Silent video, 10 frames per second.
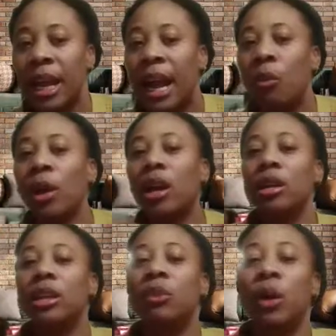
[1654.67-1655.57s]
We
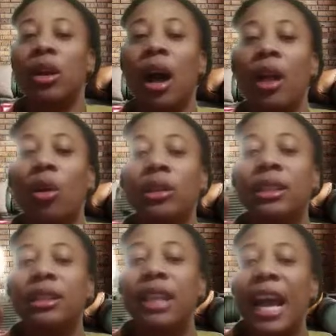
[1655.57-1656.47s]
call those
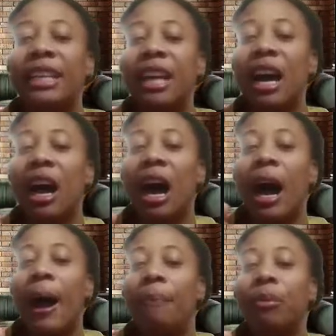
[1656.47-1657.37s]

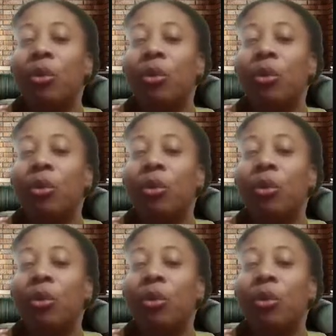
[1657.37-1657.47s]
data,